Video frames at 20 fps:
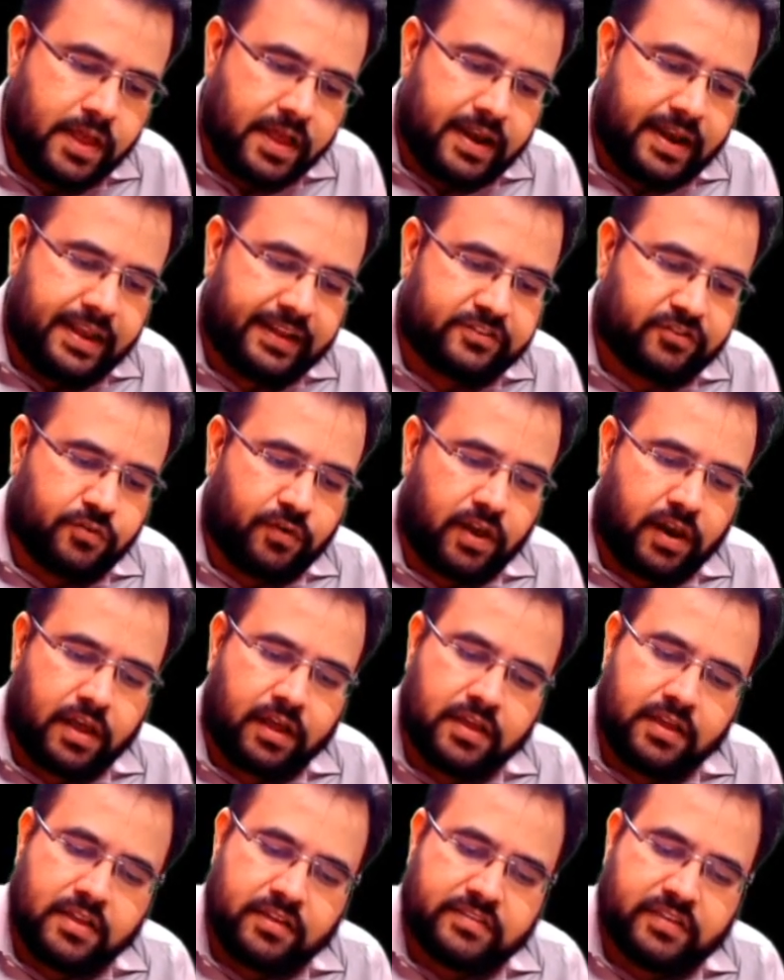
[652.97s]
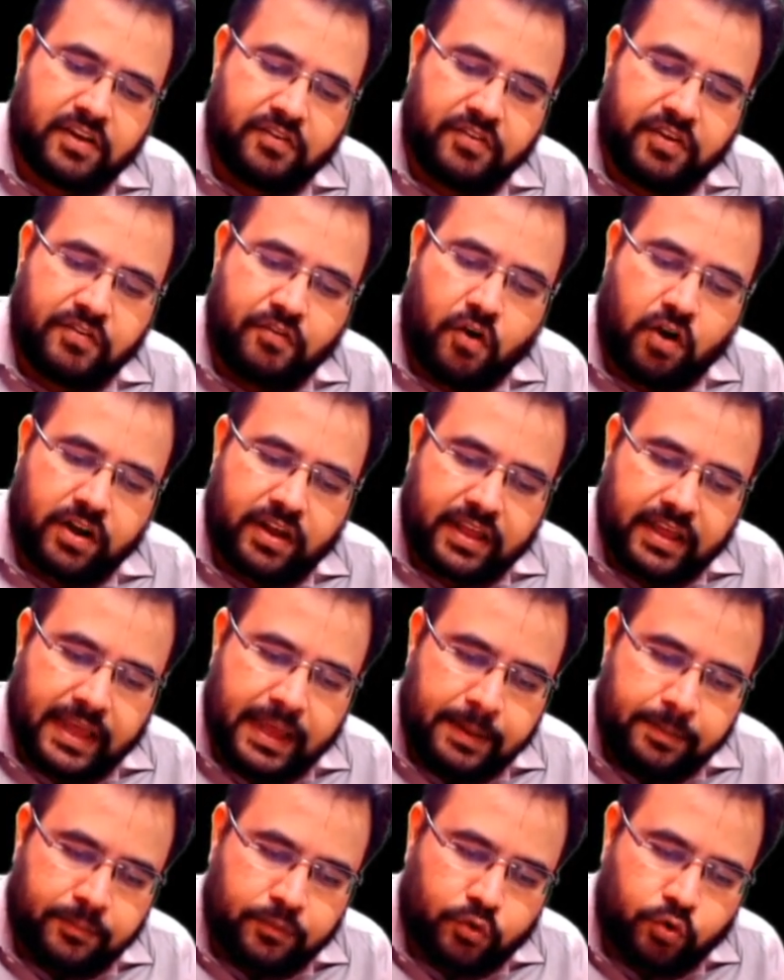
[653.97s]
Next wala, sir, we want
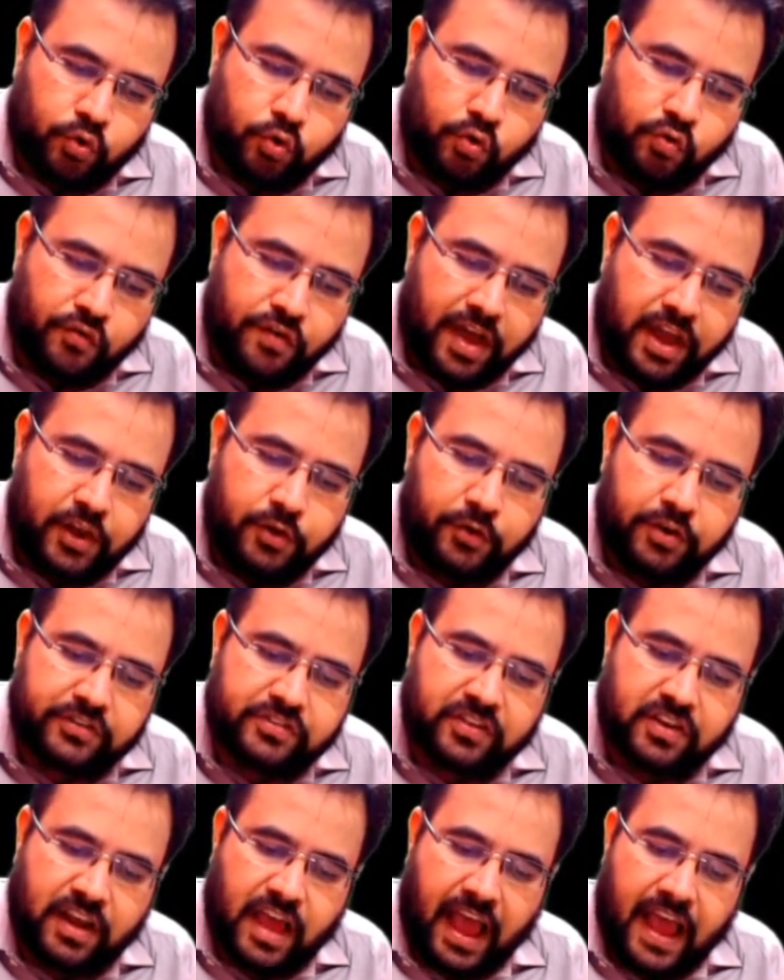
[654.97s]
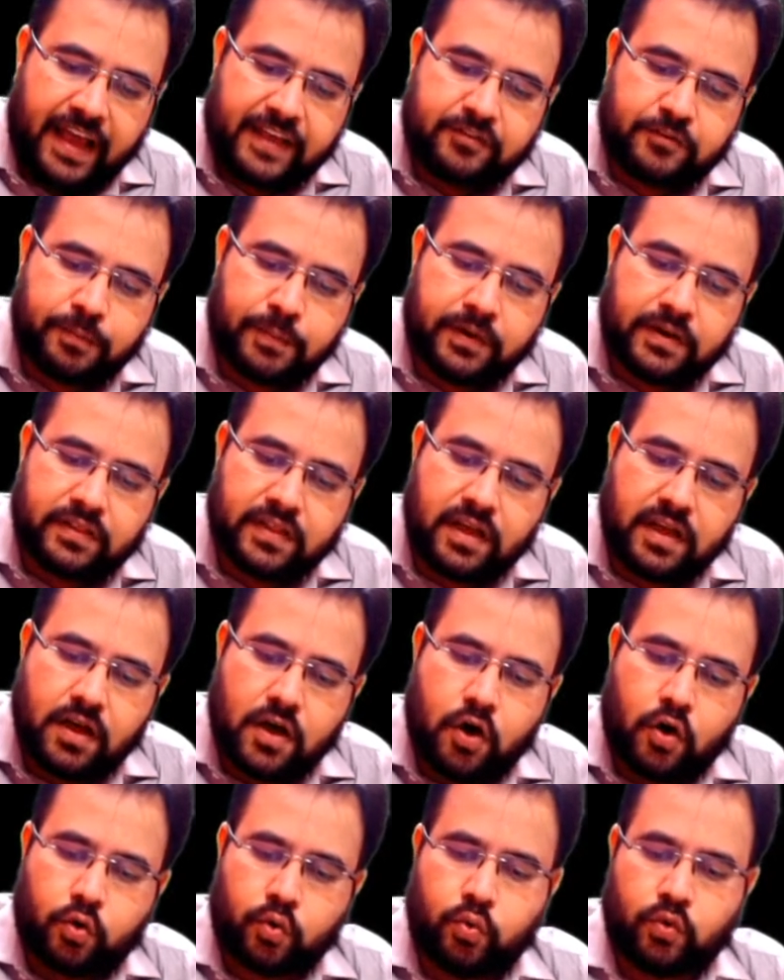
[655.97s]
him to do valuation as per the
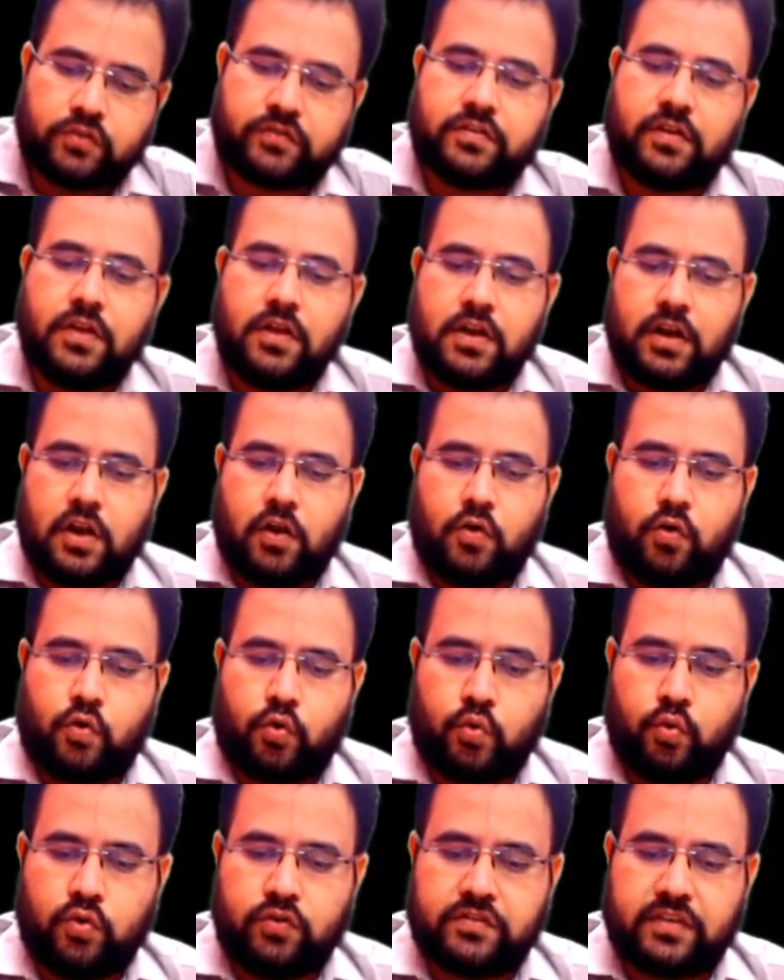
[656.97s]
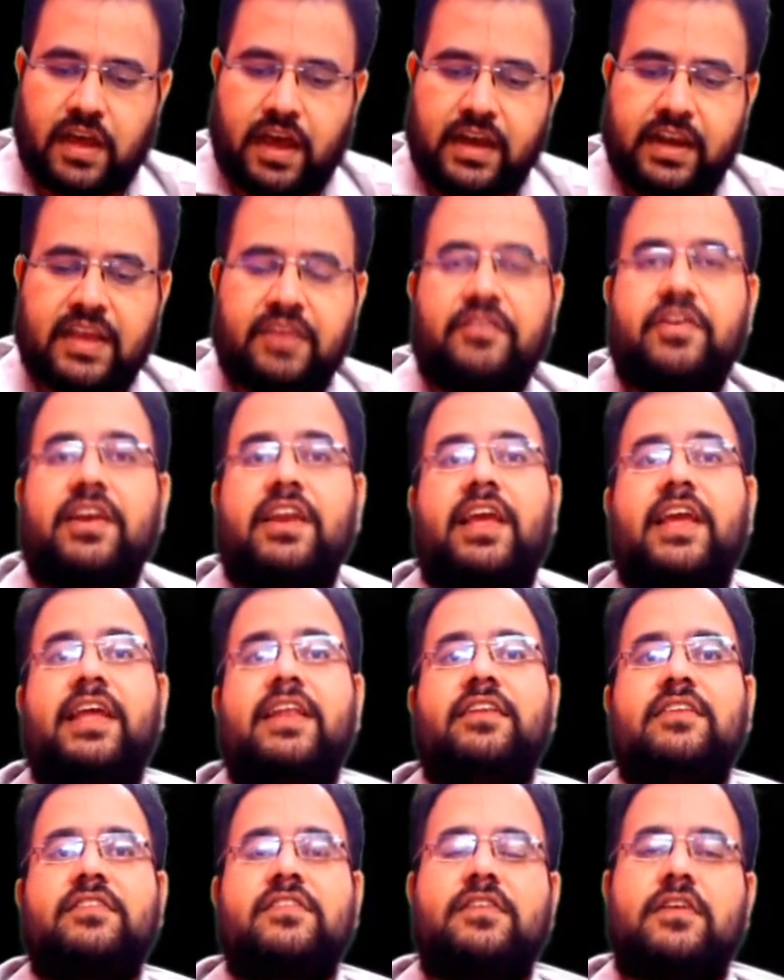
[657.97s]
rules. Now rules are given
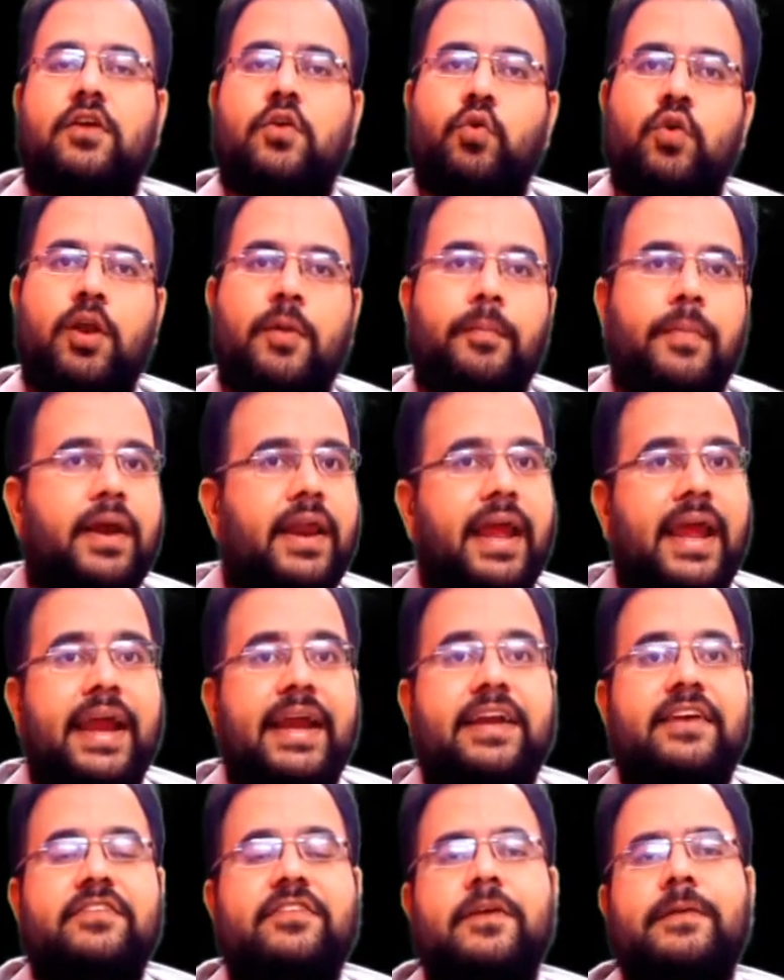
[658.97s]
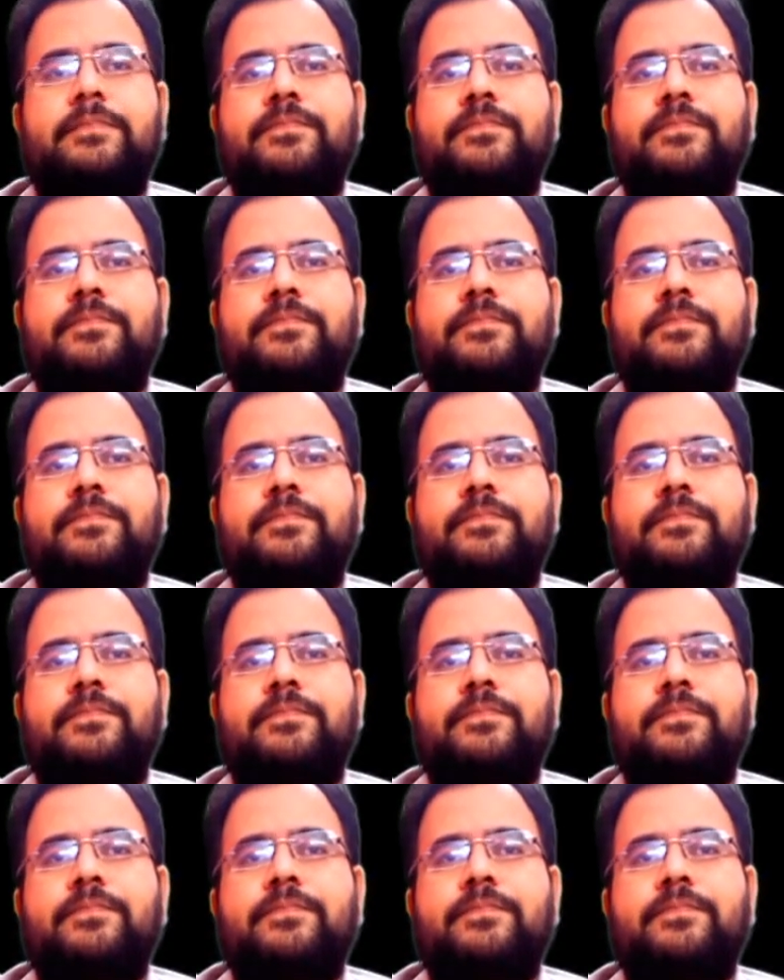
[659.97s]
in rule number 8, sir.